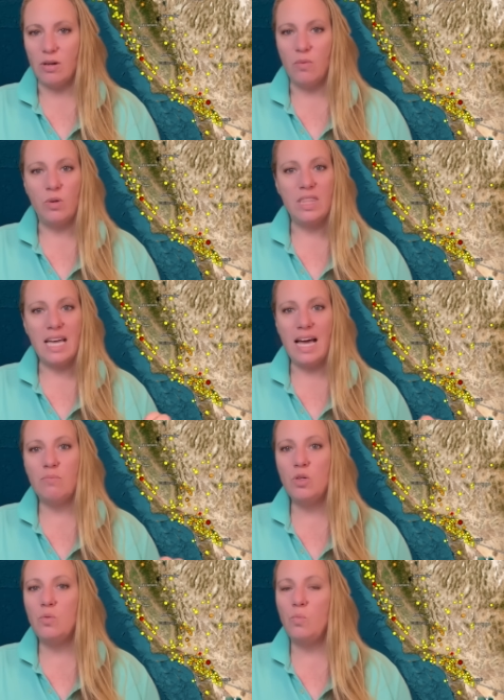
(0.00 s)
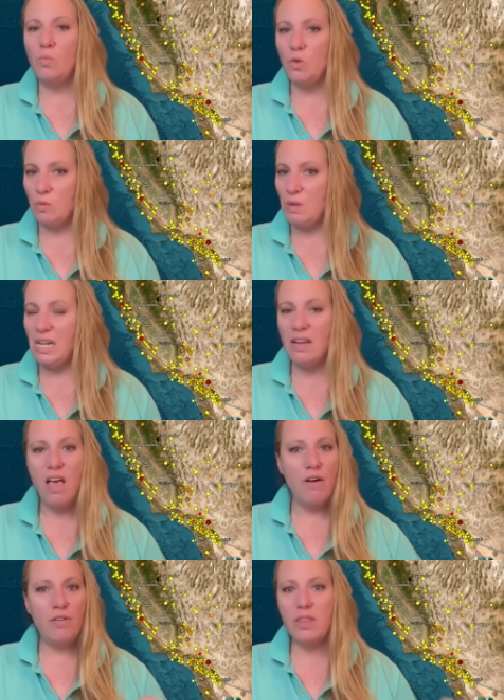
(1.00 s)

And what that would, would mean for